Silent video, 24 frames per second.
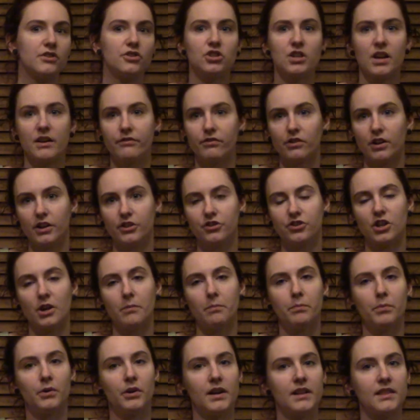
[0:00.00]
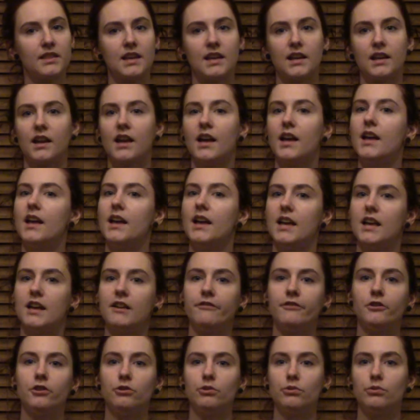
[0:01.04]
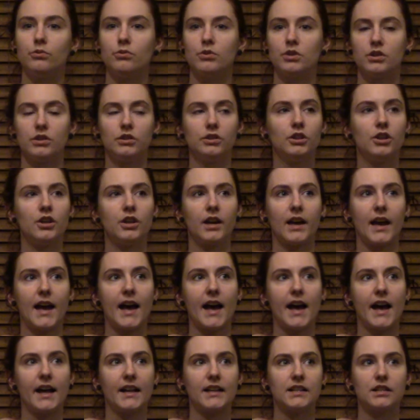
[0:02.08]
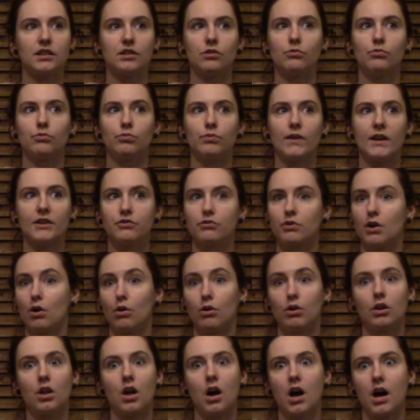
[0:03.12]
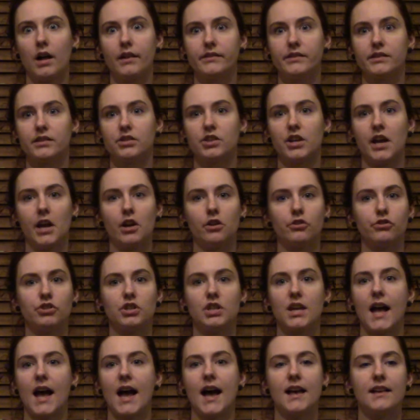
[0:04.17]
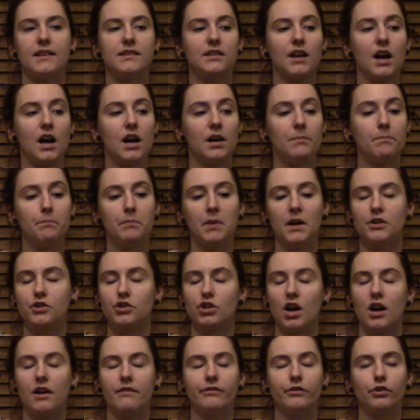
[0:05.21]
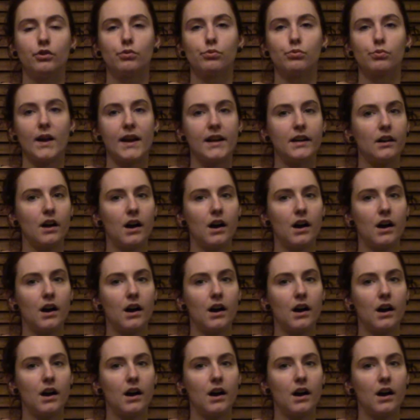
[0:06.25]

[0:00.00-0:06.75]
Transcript: chevron jumper. I think if you look at Retro Claude's channel, she has a bunch of great